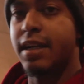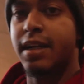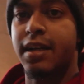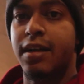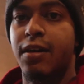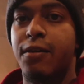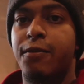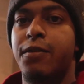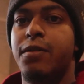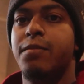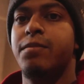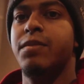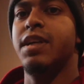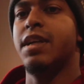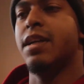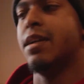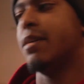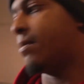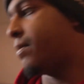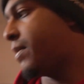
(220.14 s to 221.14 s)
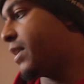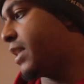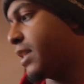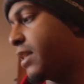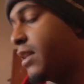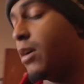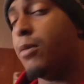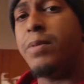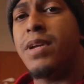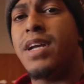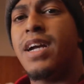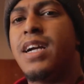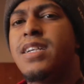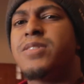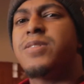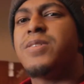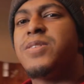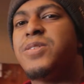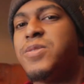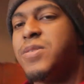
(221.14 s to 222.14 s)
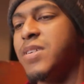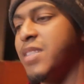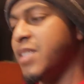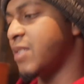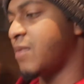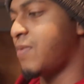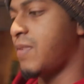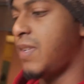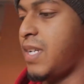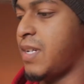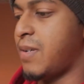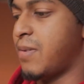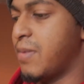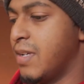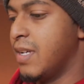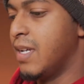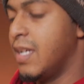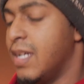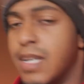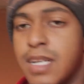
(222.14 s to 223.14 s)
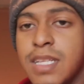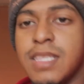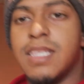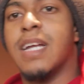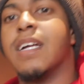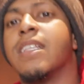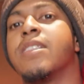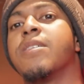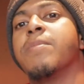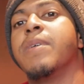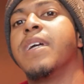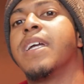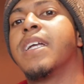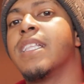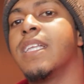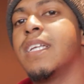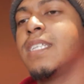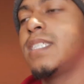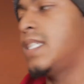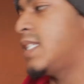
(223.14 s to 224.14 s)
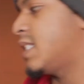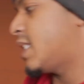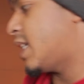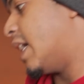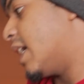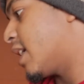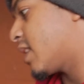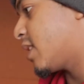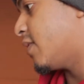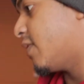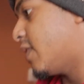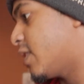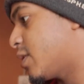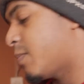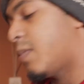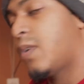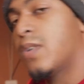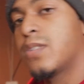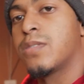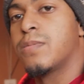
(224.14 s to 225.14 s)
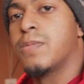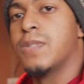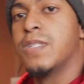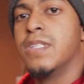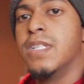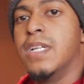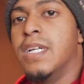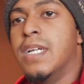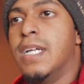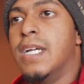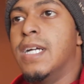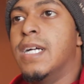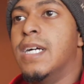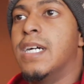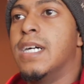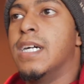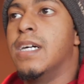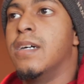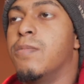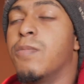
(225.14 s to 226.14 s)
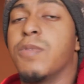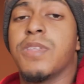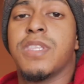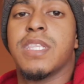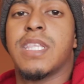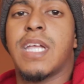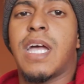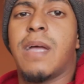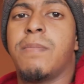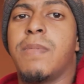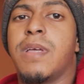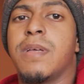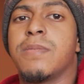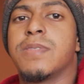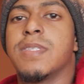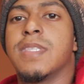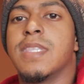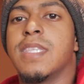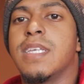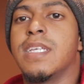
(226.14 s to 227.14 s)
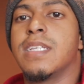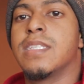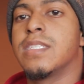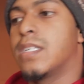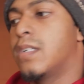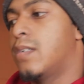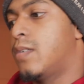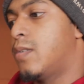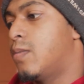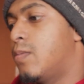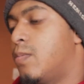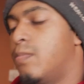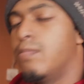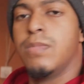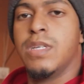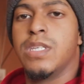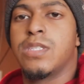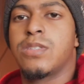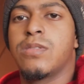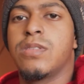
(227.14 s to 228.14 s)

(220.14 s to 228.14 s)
go from there. But hope you guys are enjoying this video, trying to make it as interactive as possible with the time lapse and things. So let's